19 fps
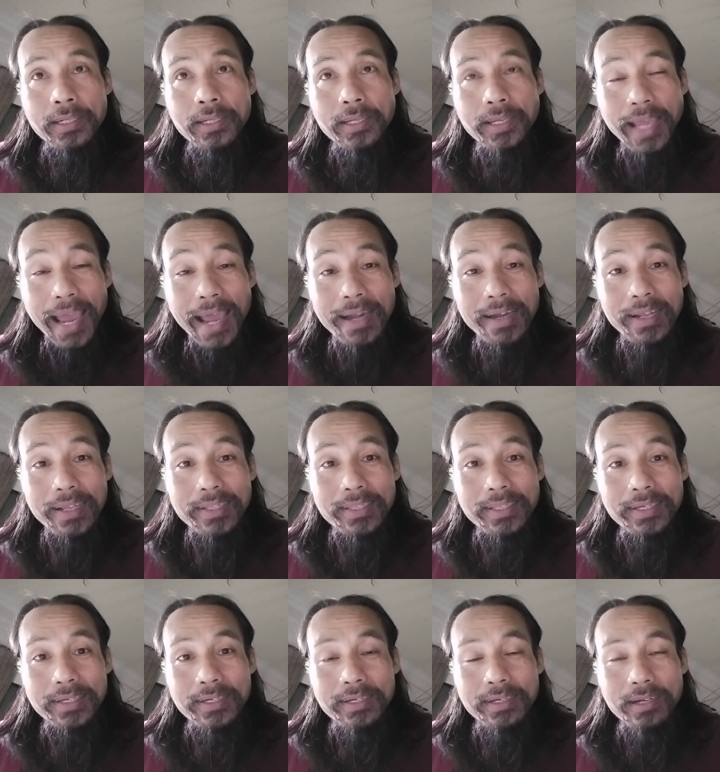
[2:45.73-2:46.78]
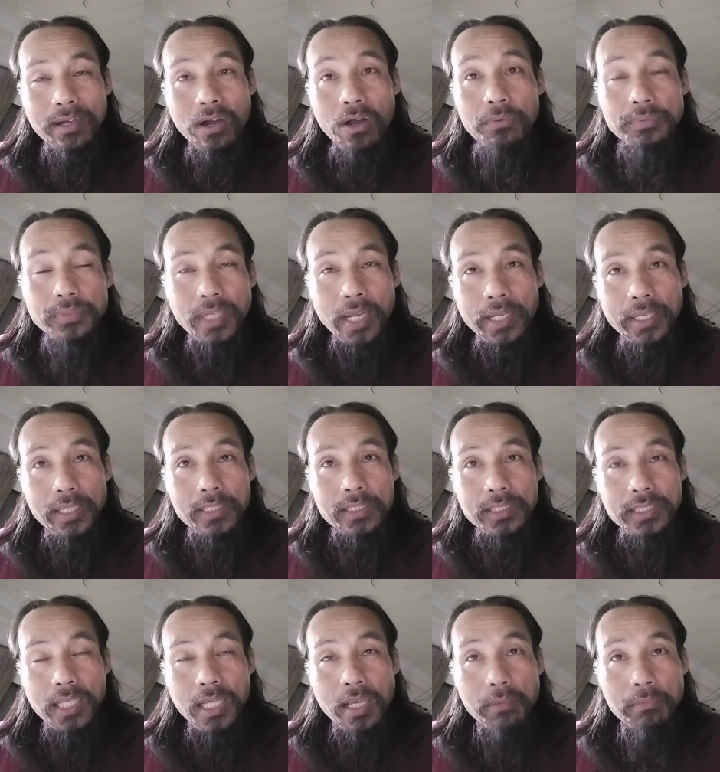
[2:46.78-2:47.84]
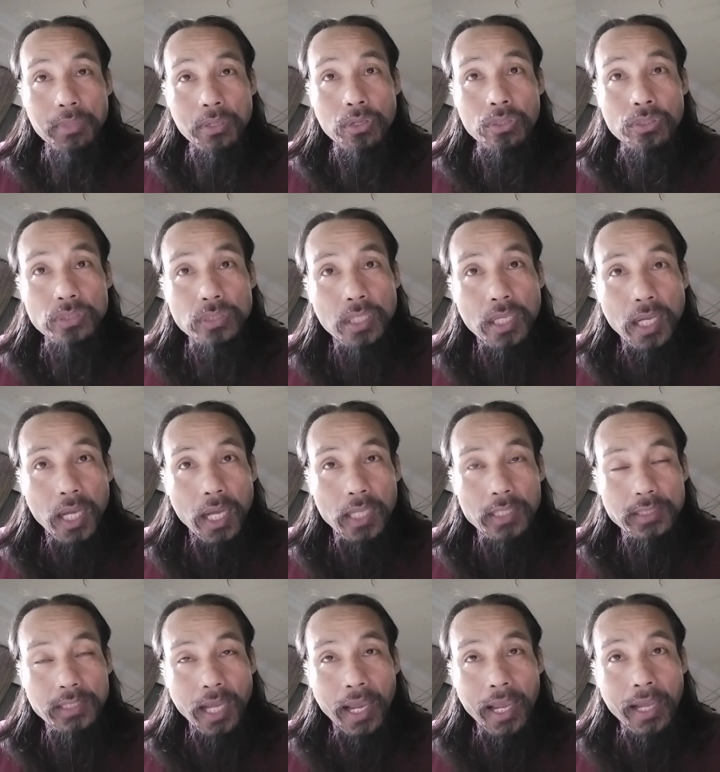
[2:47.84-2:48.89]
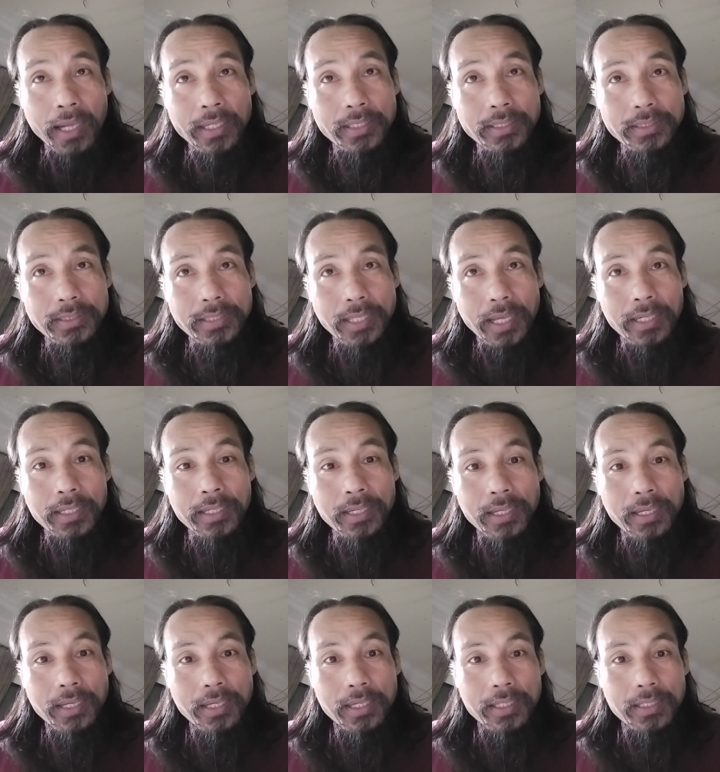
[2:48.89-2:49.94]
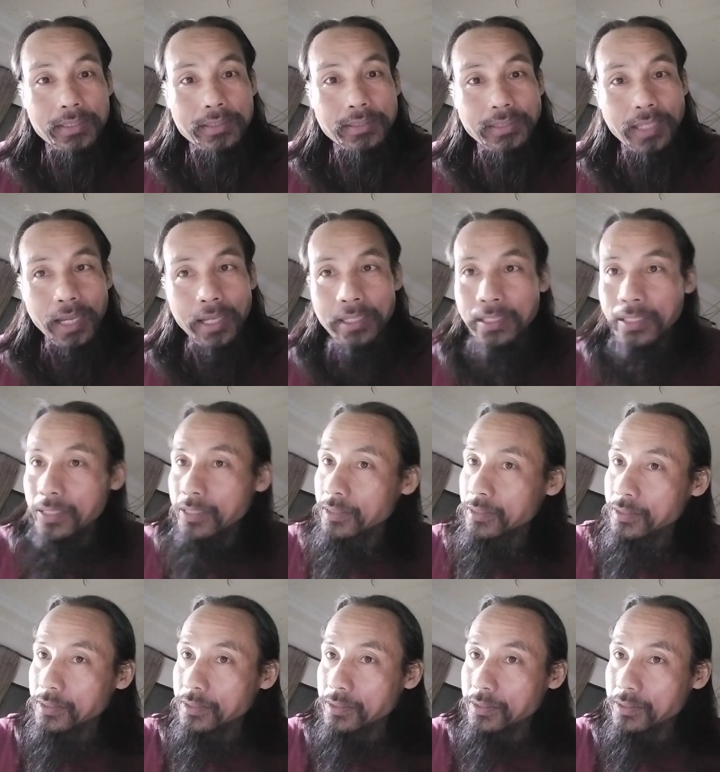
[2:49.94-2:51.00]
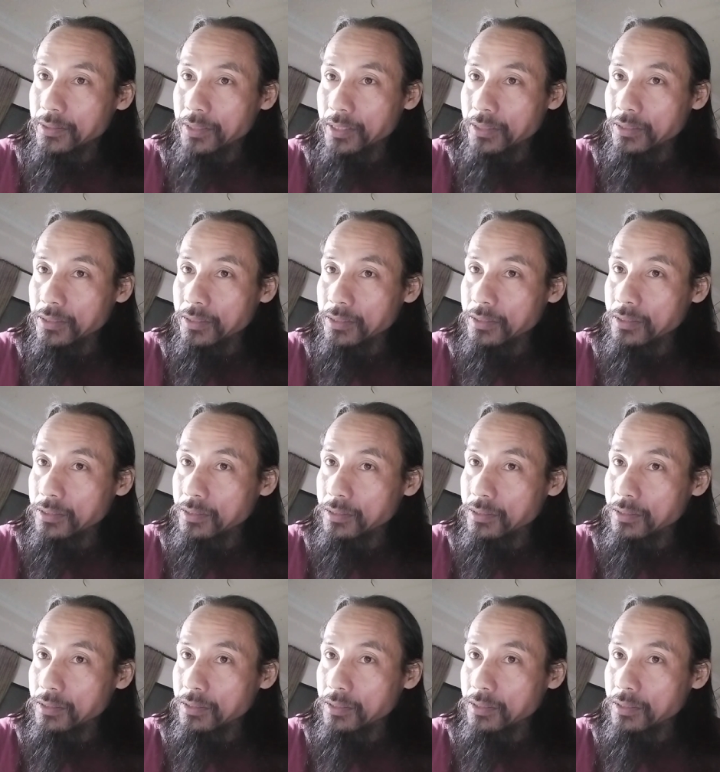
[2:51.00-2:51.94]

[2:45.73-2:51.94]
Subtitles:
character of Chinese, because as I understand, Chinese there's